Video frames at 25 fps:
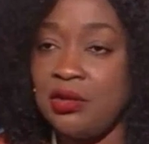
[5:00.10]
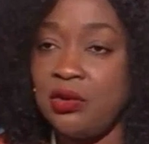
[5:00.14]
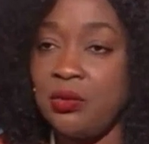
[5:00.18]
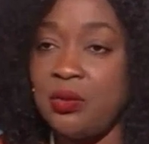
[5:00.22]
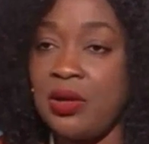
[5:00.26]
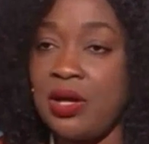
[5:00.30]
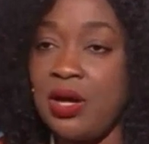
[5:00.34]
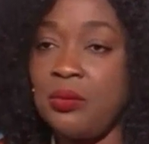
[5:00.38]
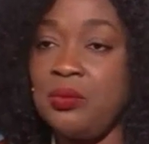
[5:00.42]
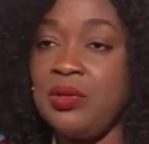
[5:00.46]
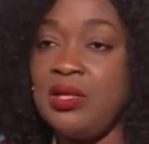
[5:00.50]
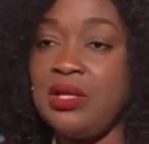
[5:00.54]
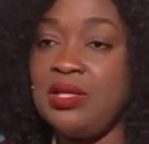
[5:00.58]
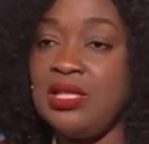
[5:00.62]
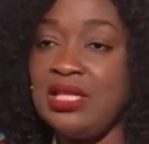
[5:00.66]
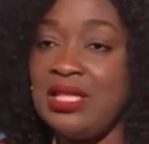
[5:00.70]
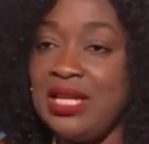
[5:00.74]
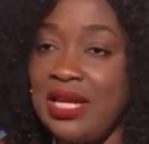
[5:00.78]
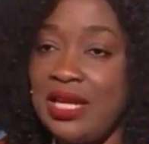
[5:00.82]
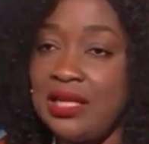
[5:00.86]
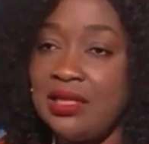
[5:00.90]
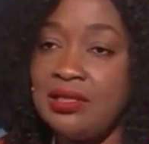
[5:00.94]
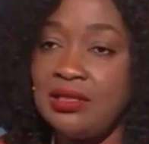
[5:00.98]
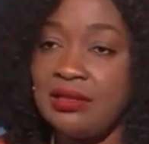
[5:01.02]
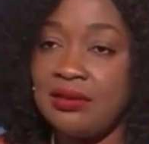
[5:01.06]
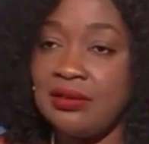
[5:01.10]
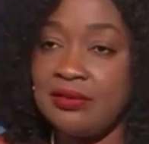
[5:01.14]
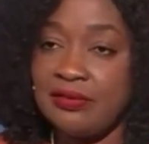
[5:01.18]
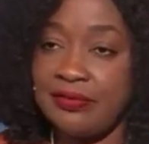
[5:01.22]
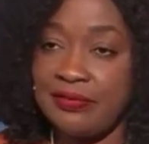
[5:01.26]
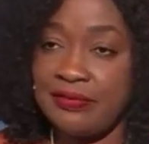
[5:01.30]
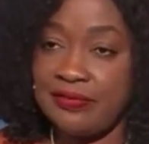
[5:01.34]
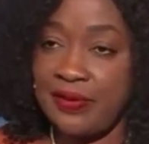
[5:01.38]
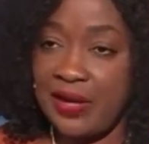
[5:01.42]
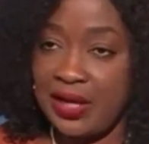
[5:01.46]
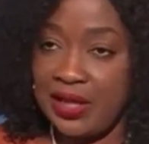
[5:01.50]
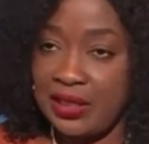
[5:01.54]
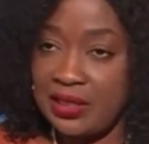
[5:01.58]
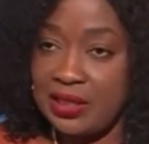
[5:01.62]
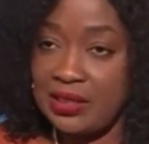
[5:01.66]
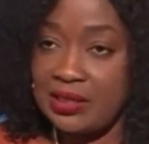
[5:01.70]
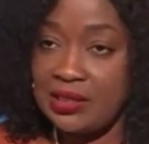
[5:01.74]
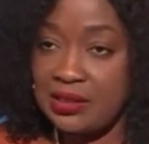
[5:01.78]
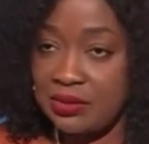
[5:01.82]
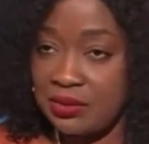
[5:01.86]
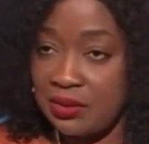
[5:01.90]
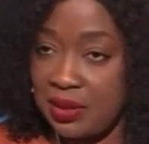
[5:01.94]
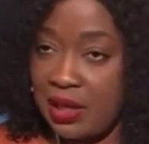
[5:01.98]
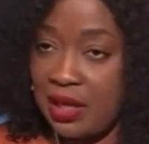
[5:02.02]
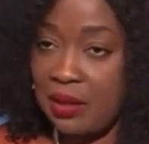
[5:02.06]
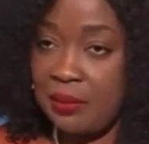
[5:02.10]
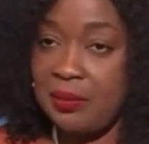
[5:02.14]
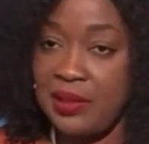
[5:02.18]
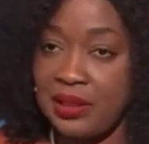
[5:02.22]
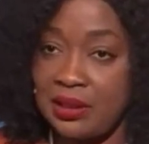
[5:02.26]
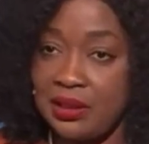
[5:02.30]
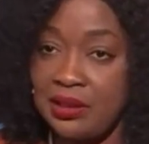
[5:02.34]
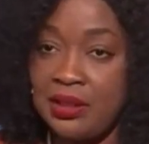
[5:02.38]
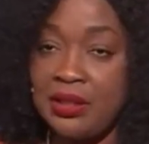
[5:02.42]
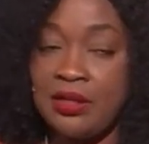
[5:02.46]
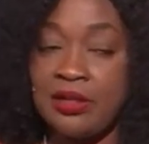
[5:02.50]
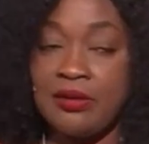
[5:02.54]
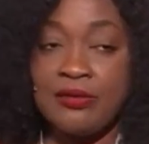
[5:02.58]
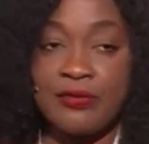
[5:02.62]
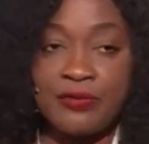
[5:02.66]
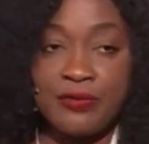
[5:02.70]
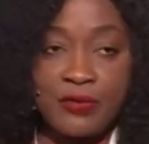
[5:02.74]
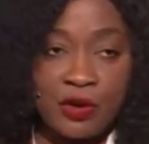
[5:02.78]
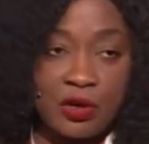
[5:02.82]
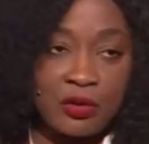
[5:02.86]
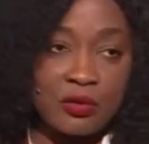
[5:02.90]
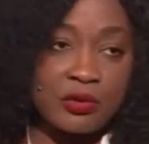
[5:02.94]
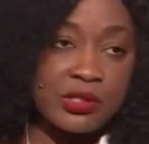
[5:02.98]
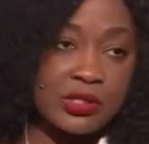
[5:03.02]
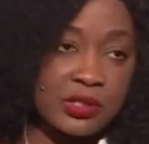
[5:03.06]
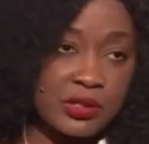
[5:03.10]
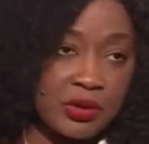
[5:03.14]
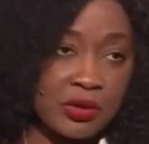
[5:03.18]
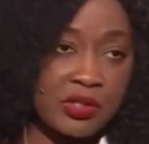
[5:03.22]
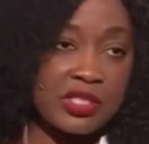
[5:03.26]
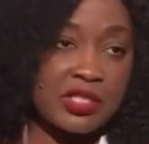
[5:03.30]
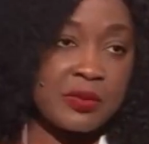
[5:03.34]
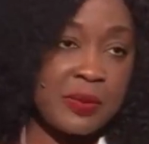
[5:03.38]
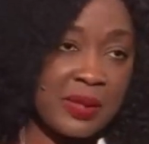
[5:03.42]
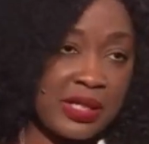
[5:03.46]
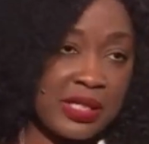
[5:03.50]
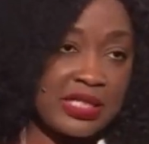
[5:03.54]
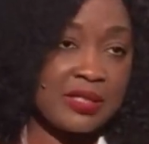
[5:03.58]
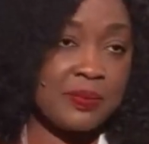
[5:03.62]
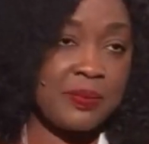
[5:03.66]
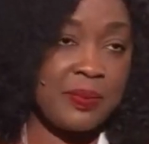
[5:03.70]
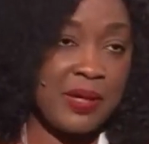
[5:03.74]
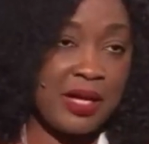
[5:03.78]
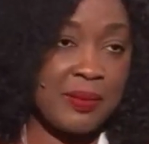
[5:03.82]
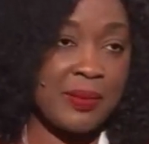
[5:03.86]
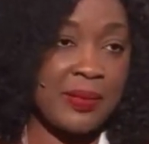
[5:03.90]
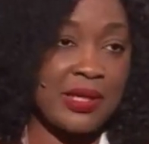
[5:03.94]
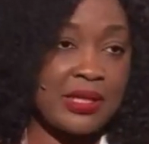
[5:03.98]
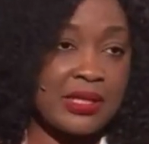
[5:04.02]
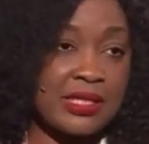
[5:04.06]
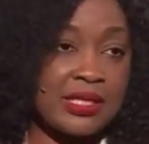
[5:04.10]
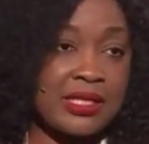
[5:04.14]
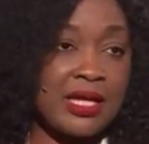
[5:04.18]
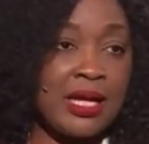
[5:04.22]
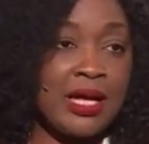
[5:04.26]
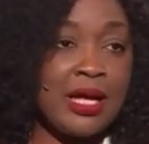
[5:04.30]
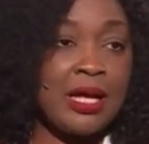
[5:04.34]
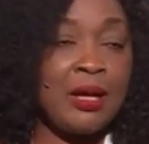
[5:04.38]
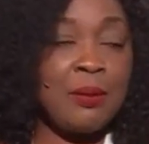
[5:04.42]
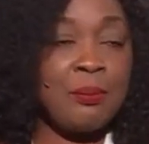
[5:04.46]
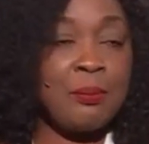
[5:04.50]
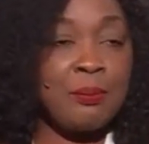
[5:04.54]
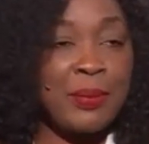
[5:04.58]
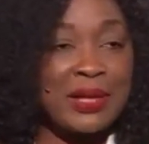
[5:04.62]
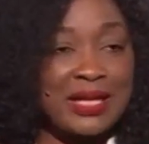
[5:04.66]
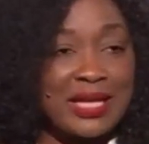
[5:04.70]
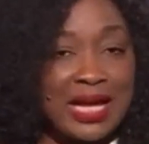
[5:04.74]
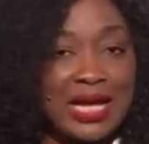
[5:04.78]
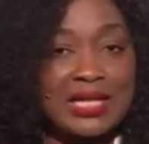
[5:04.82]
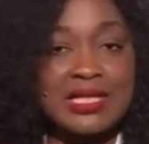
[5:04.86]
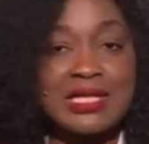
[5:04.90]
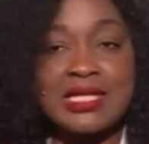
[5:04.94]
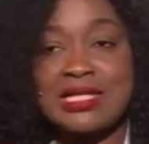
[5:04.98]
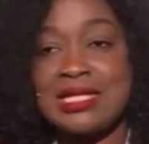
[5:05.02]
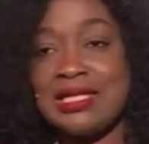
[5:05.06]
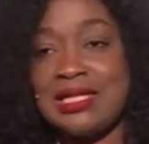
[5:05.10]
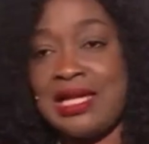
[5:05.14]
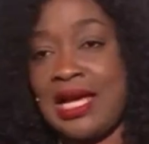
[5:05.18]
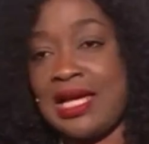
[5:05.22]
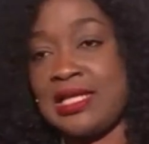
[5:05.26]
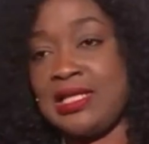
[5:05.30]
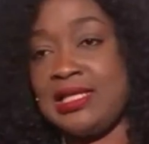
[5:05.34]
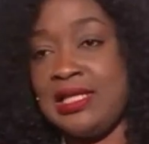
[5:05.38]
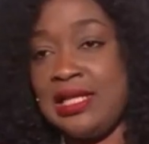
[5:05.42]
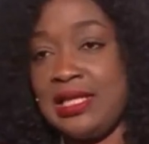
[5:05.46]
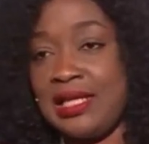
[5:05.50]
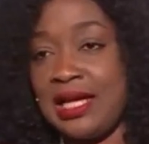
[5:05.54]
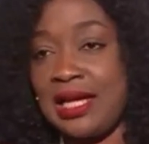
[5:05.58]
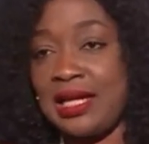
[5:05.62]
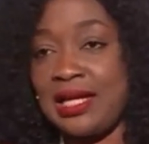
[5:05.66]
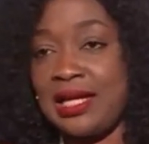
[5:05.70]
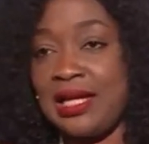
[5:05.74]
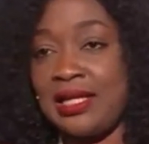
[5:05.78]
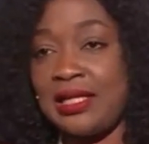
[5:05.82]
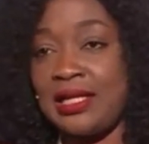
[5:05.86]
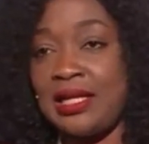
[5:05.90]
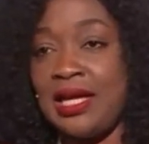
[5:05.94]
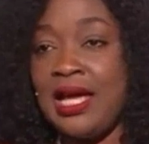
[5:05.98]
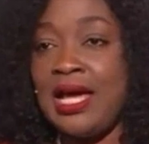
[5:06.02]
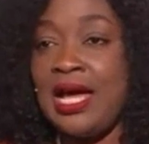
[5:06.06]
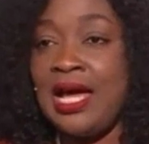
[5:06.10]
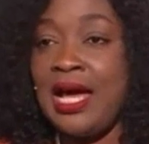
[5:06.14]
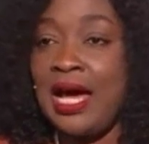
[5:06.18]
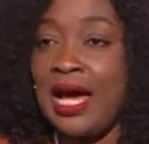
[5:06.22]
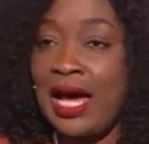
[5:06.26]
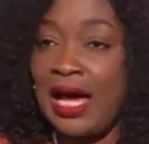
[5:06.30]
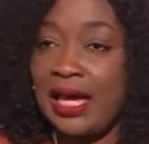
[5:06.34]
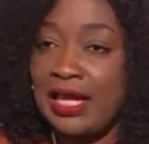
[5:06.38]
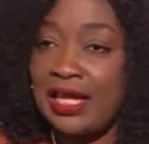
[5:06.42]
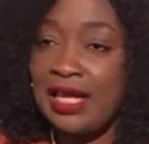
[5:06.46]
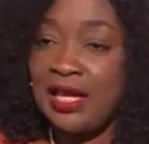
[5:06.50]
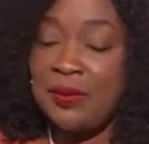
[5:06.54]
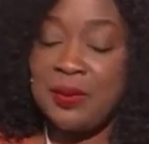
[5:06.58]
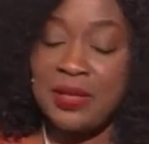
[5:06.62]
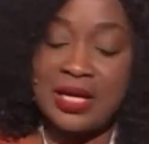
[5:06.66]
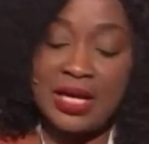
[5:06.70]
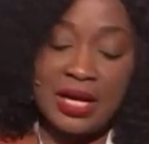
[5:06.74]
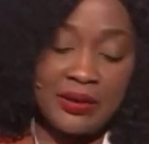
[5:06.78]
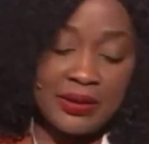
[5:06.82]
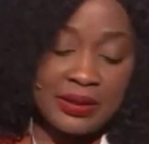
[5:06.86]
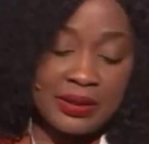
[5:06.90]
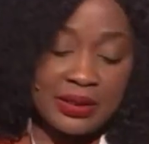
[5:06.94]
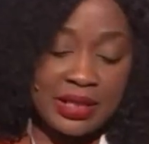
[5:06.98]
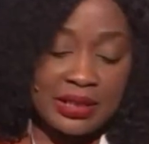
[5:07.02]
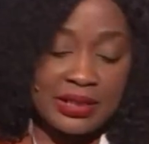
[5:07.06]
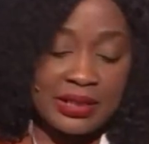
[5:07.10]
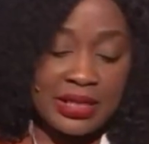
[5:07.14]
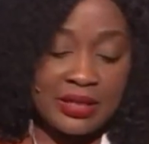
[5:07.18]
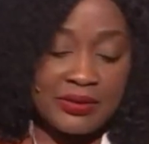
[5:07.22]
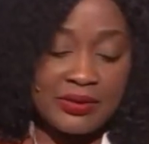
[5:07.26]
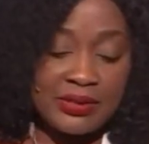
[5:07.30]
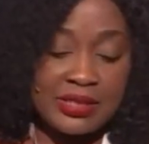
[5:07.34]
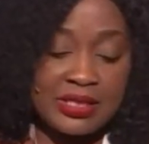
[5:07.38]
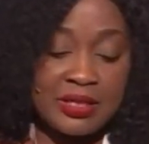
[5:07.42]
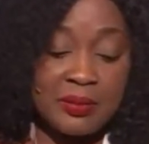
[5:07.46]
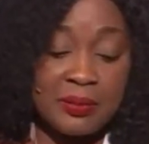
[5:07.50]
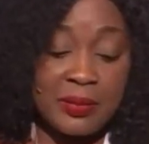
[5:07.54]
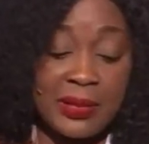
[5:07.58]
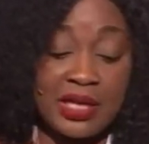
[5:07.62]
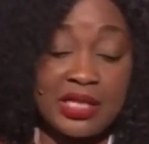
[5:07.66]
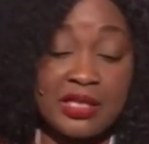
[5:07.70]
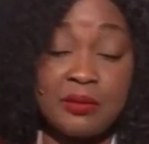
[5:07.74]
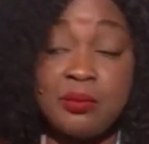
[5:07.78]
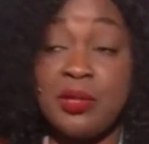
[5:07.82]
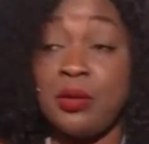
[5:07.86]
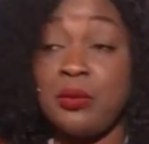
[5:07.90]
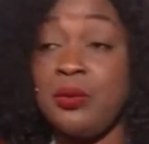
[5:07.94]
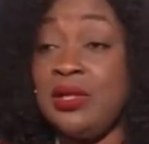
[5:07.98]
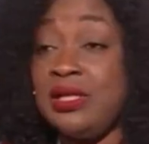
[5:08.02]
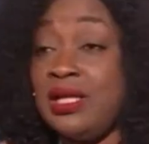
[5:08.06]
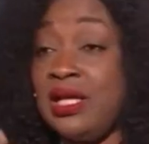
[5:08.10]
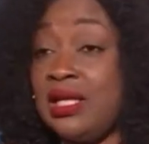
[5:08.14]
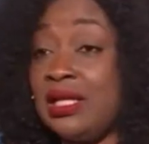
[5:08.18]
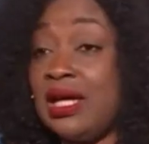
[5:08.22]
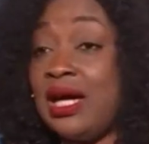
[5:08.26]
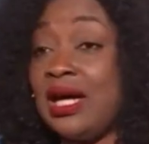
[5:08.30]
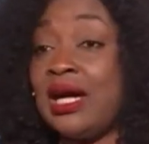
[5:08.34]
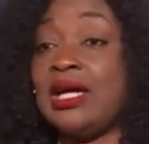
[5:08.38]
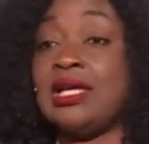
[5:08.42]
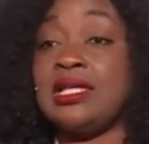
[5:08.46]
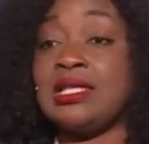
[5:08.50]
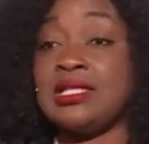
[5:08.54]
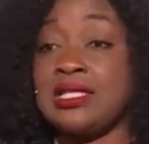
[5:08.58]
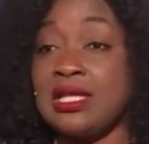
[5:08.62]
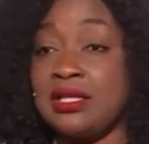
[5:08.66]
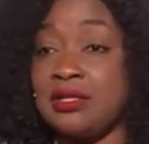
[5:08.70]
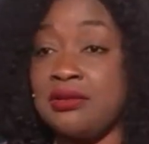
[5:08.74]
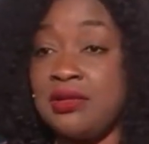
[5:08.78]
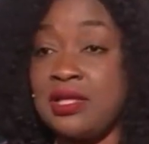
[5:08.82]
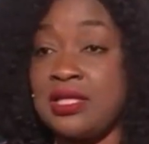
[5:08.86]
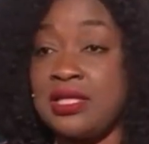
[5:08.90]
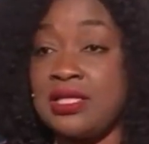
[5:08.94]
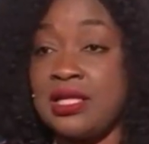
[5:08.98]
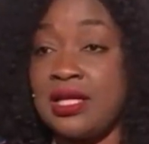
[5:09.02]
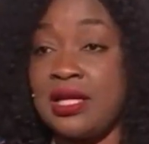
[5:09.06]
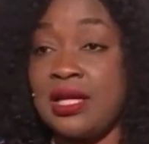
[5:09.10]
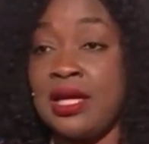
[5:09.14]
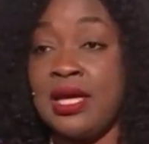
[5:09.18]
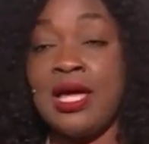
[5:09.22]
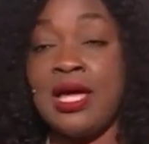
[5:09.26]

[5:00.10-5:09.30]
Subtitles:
where we need finance to come in for resource-based payments, but that is largely lacking. I keep hearing that there is demand, but we need high integrity.